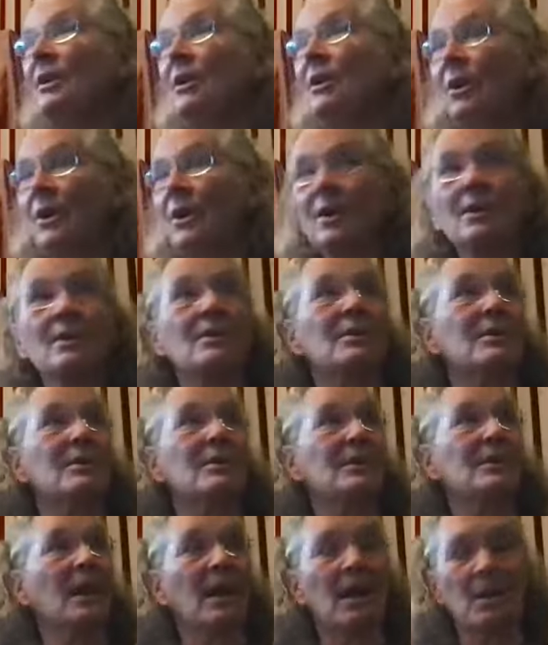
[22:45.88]
hard
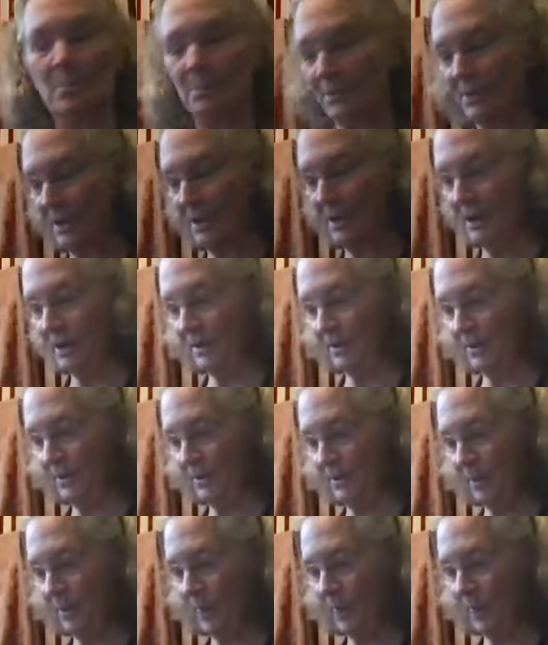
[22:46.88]
to apprehend.
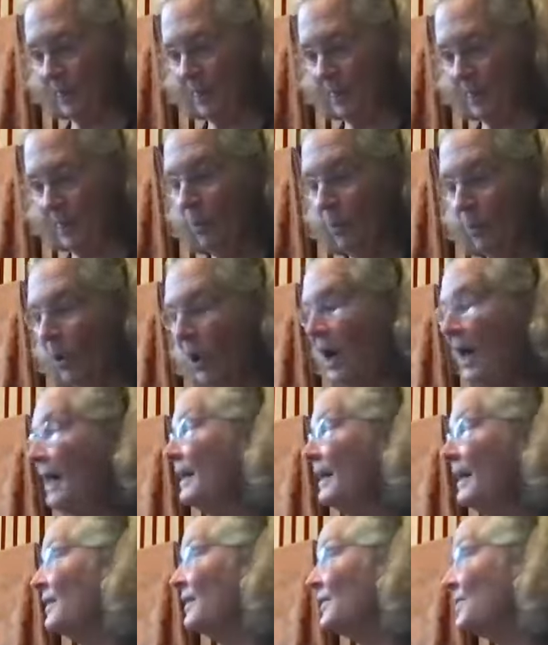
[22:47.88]

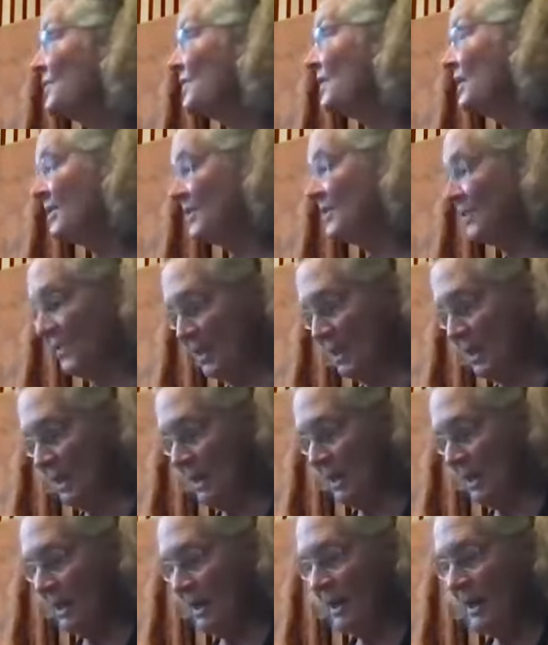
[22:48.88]
Why is this?
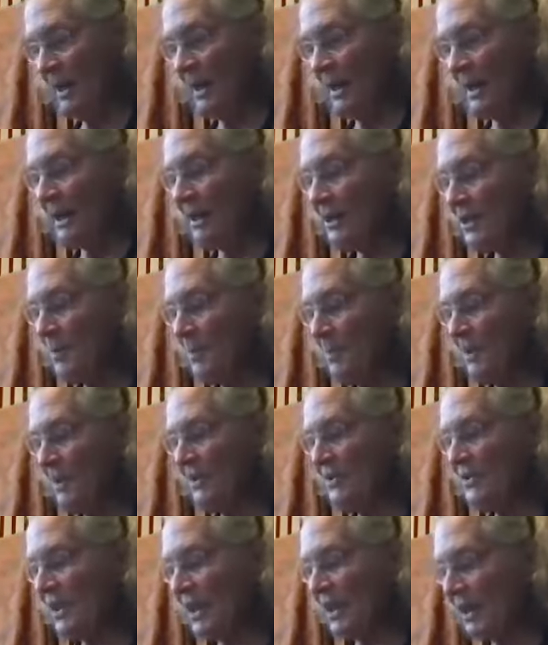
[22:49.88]
It is
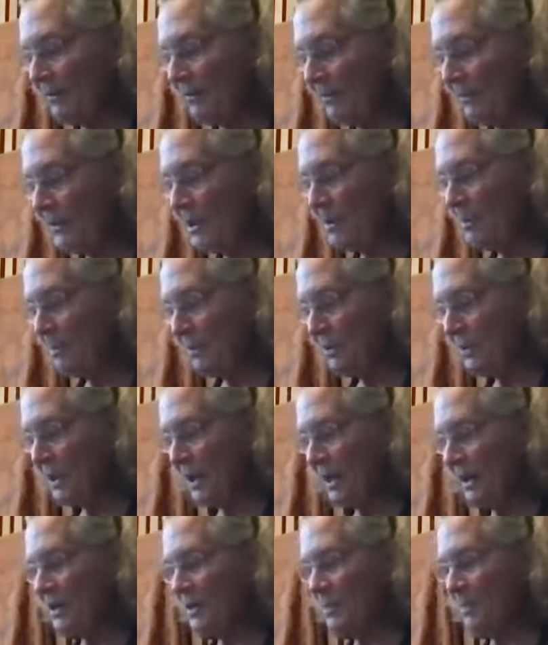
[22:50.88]
because every Buddha
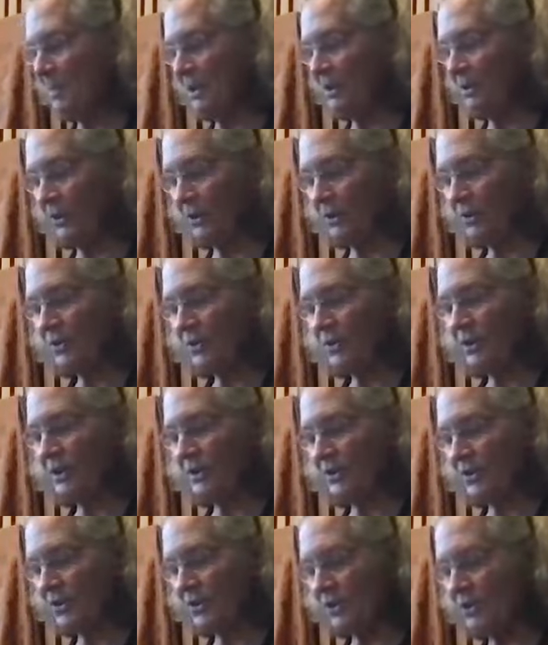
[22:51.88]
has been closely
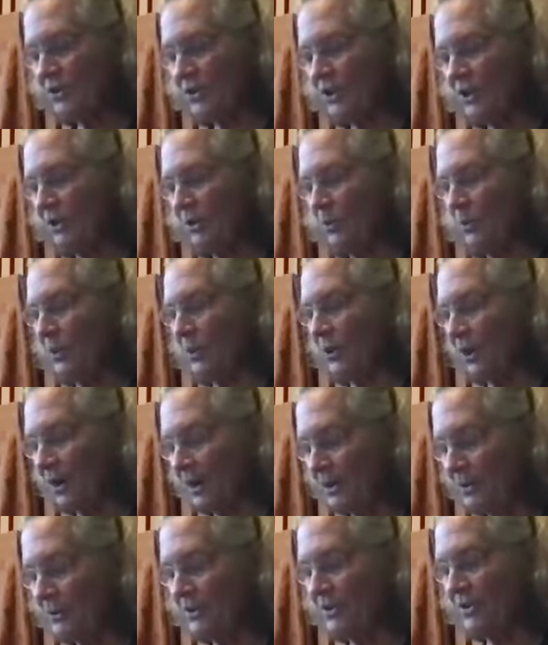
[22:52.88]
associated with
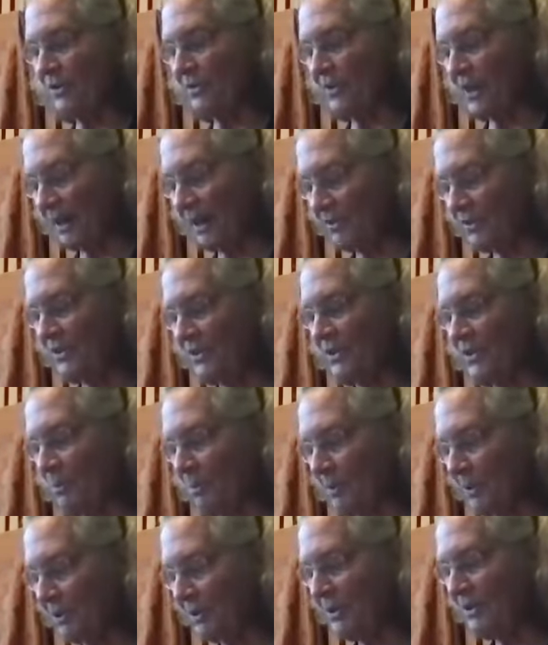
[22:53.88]
hundreds of thousands of
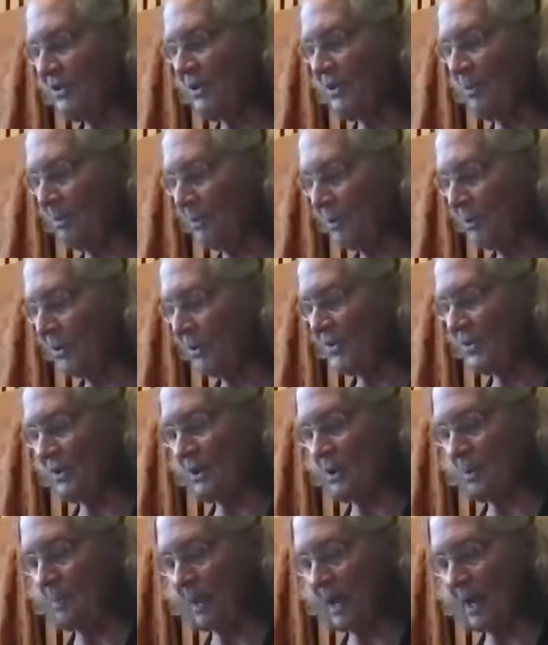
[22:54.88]
billions of Buddhas in
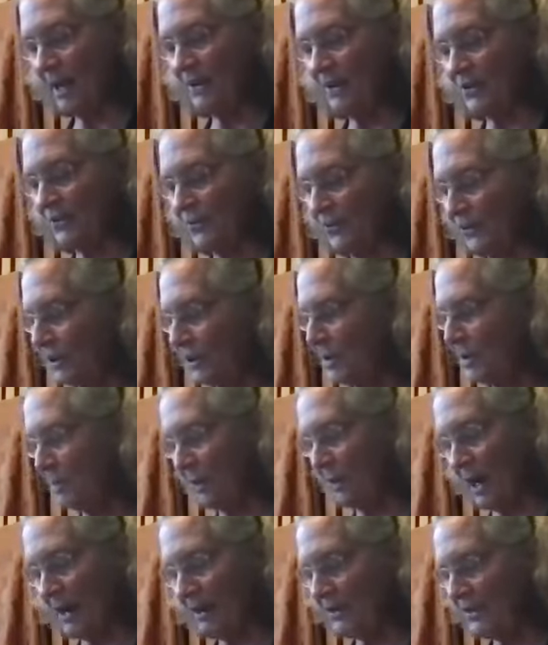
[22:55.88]
the past, fully
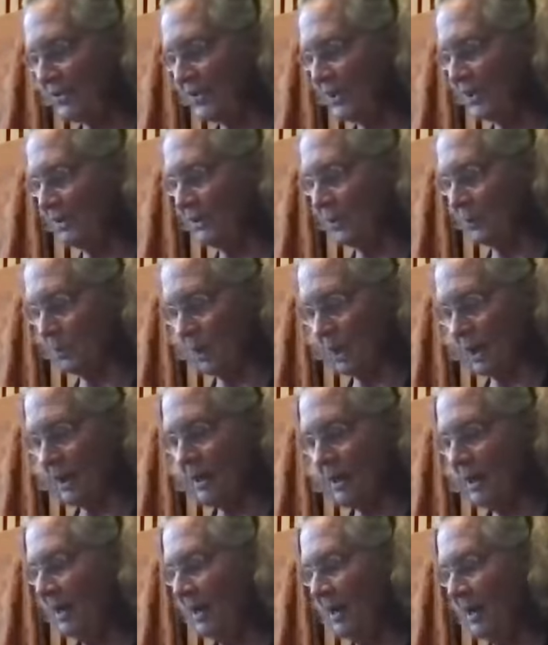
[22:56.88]
practicing the
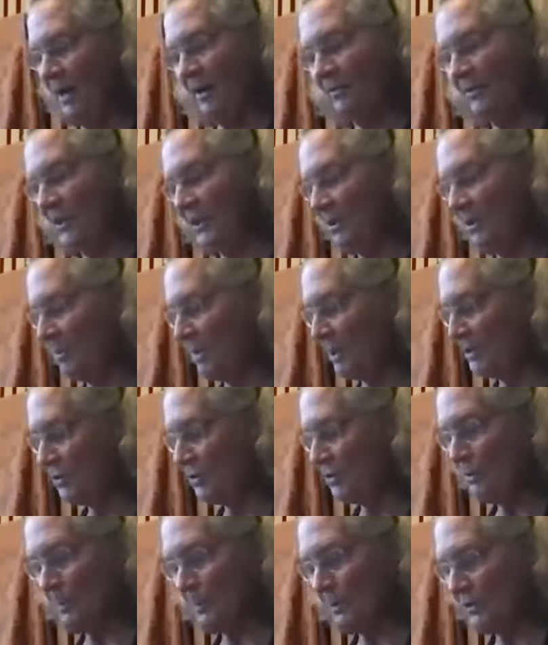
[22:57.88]
way of the
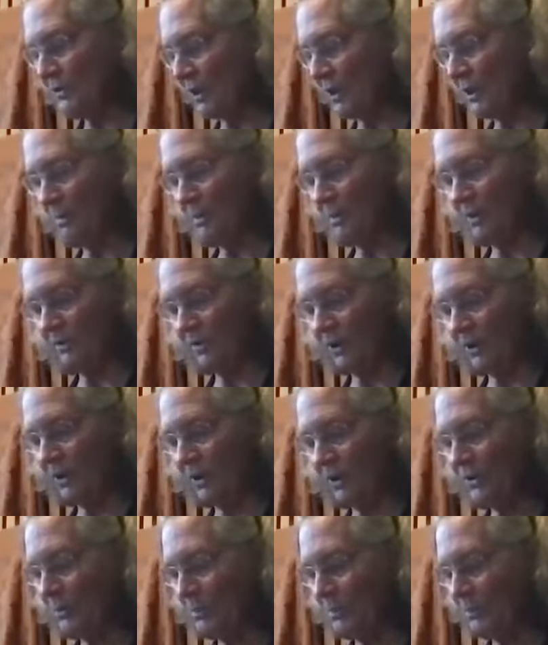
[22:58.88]
immeasurable Dharma of
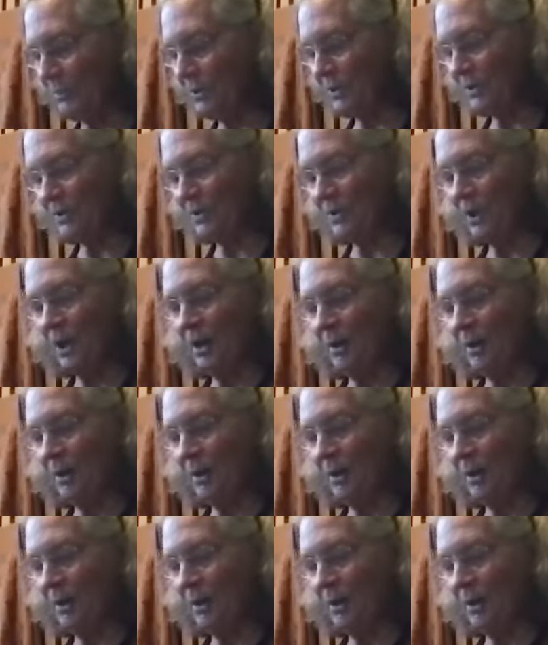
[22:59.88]
all the Buddhas,